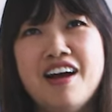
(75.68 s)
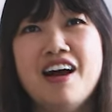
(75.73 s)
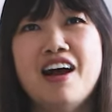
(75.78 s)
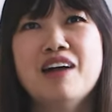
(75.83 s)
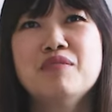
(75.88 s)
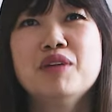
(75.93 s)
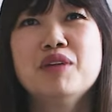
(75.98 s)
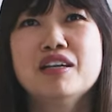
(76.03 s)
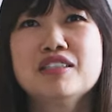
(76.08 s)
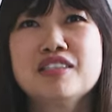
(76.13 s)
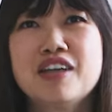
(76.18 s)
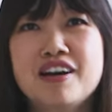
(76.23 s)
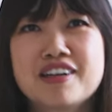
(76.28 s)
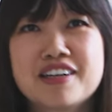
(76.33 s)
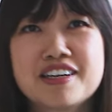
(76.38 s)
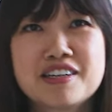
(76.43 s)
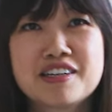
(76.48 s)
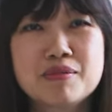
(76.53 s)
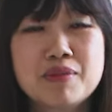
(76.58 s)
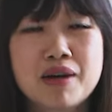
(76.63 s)
I'm not
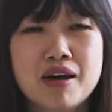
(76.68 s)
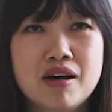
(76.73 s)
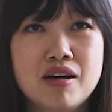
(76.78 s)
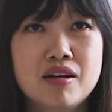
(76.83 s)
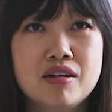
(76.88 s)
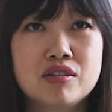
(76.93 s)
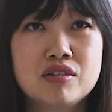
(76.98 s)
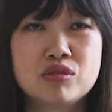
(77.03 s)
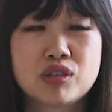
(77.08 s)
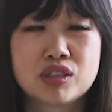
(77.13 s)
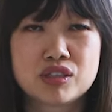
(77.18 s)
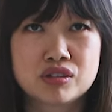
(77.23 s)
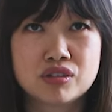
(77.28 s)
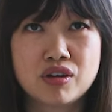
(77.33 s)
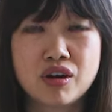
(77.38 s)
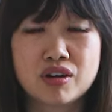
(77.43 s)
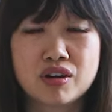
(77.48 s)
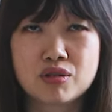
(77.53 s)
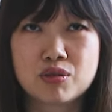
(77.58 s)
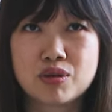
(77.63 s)
talking about original
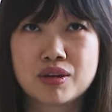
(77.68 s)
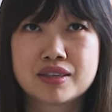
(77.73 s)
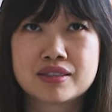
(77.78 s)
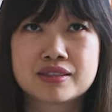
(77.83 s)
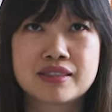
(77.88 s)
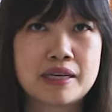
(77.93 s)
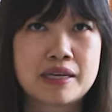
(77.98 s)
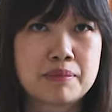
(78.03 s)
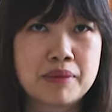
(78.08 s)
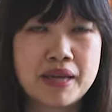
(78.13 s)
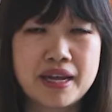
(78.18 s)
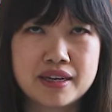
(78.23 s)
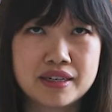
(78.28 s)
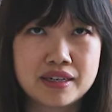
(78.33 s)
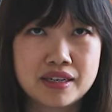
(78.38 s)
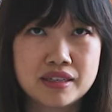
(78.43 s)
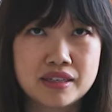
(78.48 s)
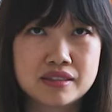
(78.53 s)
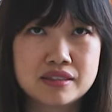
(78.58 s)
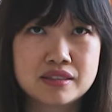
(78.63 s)
artworks like
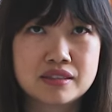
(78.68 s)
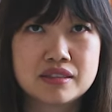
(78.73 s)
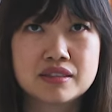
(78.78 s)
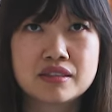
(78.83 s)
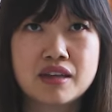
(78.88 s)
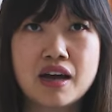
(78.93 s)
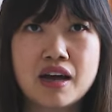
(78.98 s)
paintings.